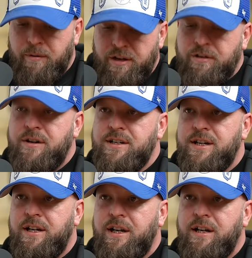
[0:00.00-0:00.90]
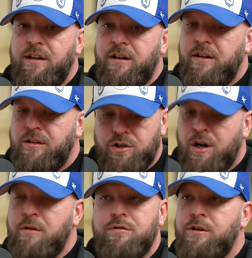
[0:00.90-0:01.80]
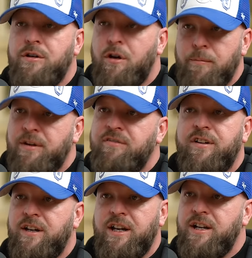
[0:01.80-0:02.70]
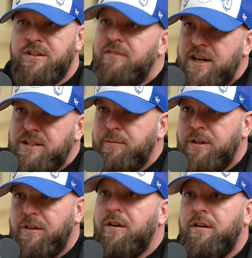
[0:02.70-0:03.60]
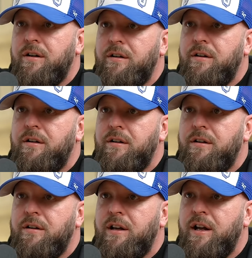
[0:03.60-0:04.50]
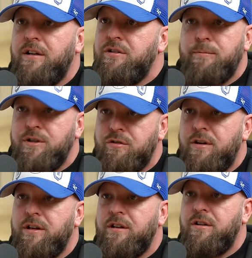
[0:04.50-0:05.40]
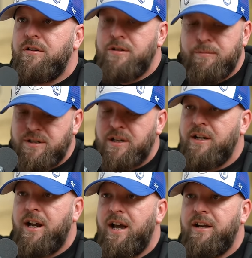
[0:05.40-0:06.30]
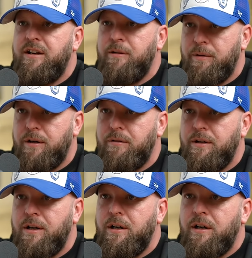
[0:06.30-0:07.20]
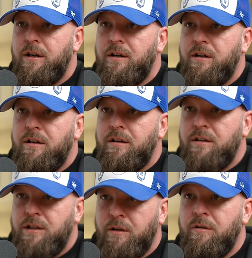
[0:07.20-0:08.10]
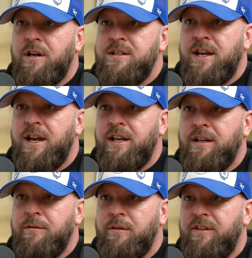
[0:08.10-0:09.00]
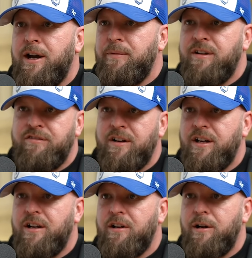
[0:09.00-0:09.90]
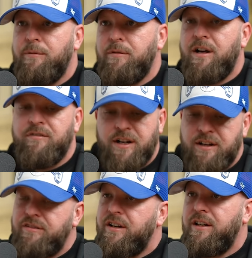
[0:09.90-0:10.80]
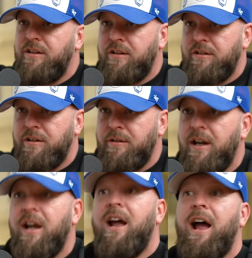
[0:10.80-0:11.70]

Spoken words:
When a dog is eating, the child should not be fucking interacting with the dog, yeah? Shouldn't be stroking the dog, shouldn't be sticking a hand in the bowl. You like to eat without being fucking climbed all over. Let the fucking dog do it.